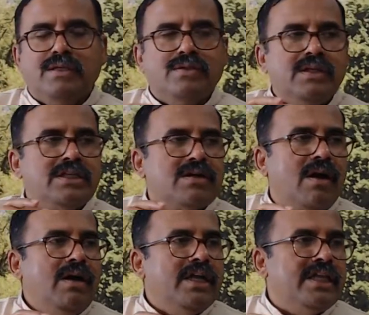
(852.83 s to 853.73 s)
So this is
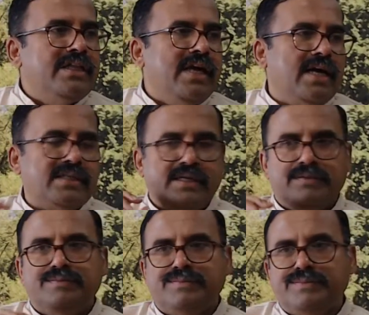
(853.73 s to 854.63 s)
called nididhyasa.
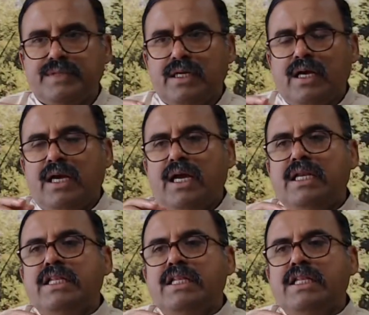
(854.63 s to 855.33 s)
And